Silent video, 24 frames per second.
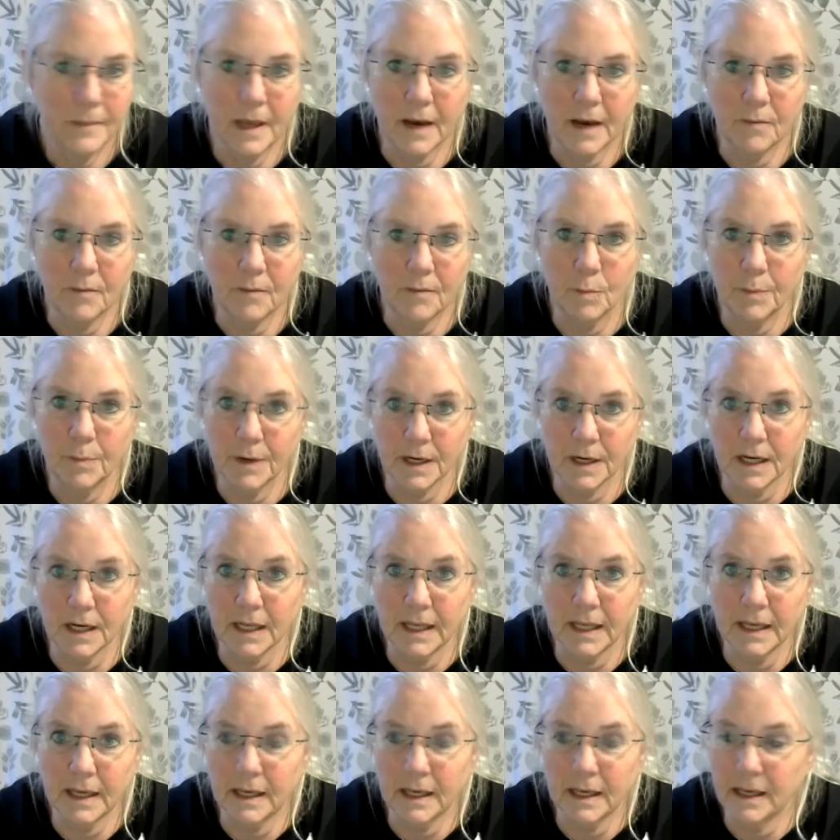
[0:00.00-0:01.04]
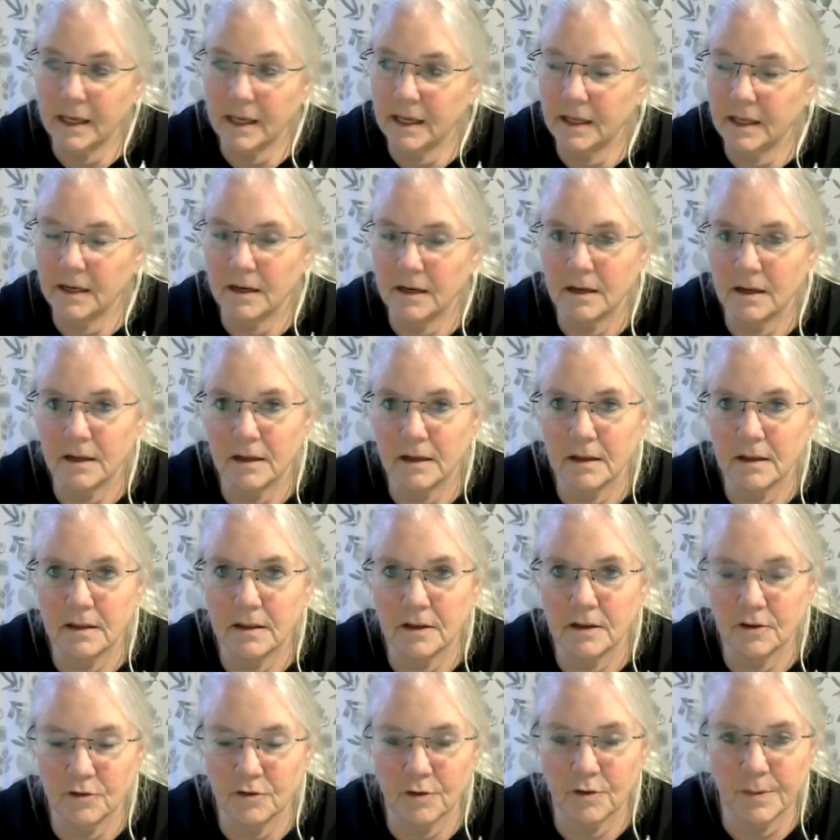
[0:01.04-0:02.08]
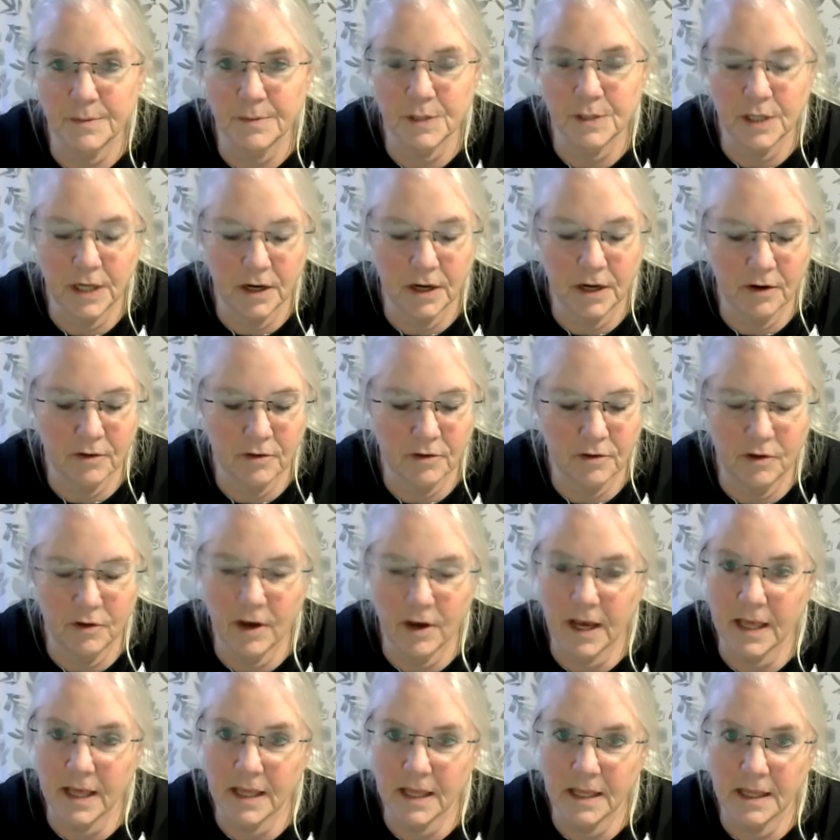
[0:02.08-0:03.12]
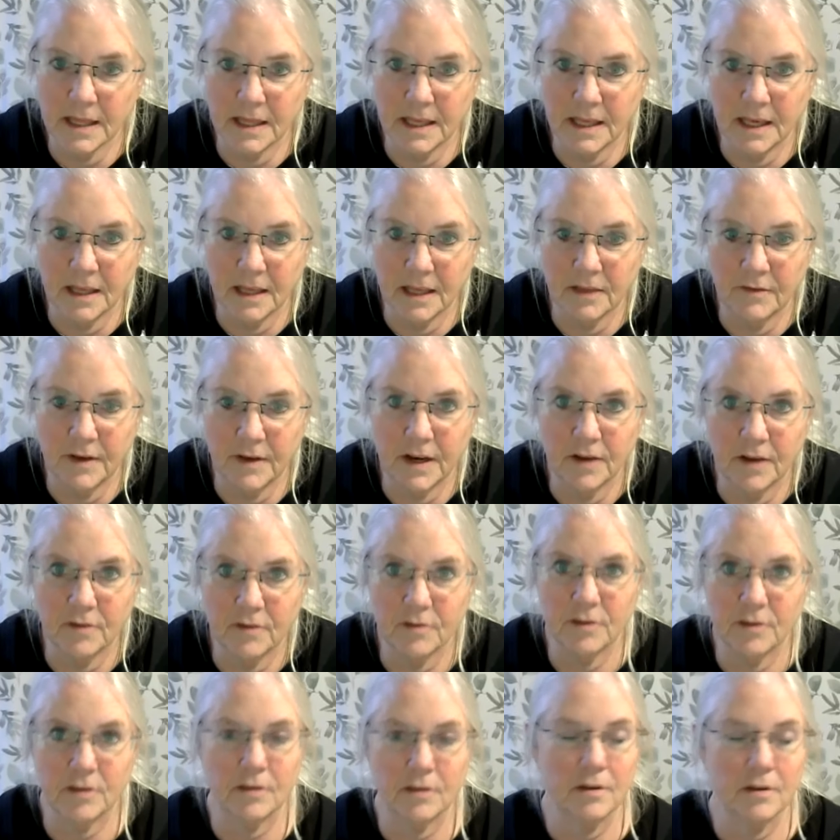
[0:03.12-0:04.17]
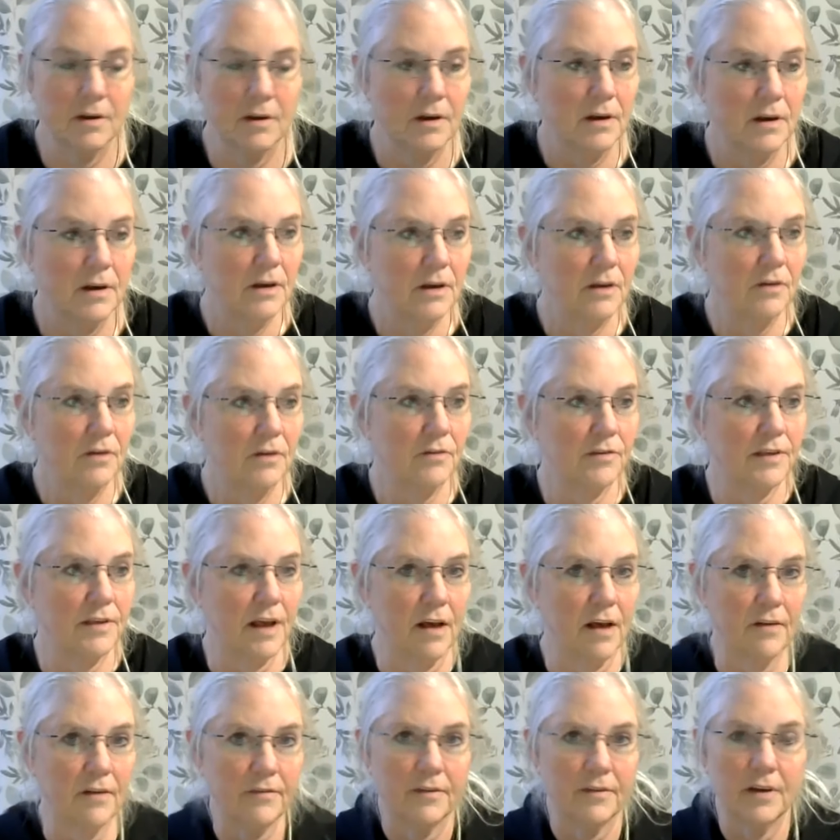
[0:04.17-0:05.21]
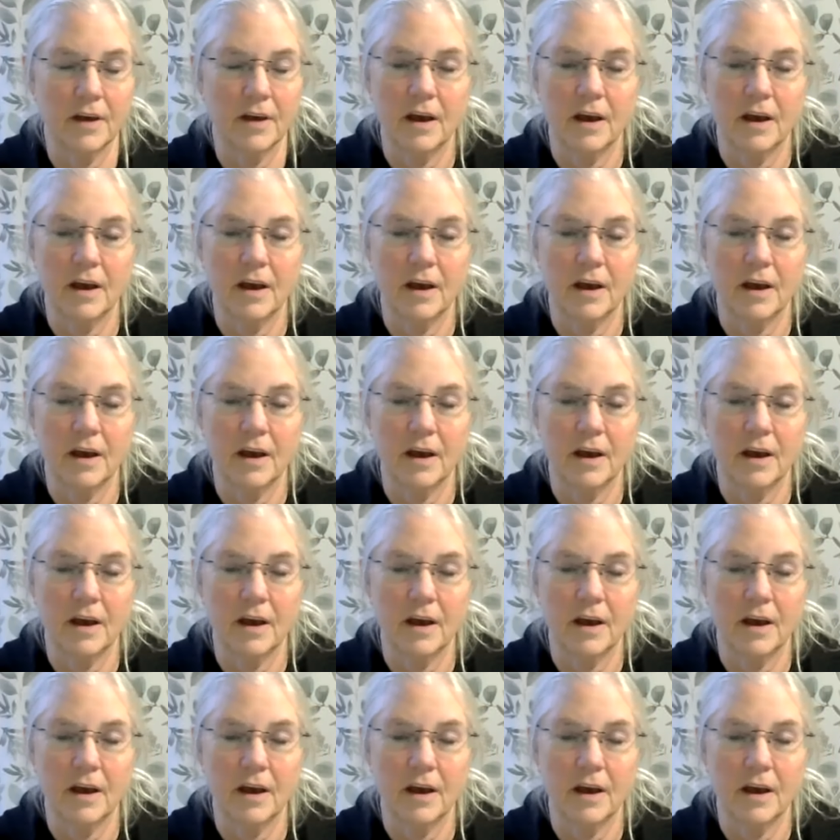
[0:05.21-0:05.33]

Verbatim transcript: I will put a link in the description here so you guys can see his videos yourself.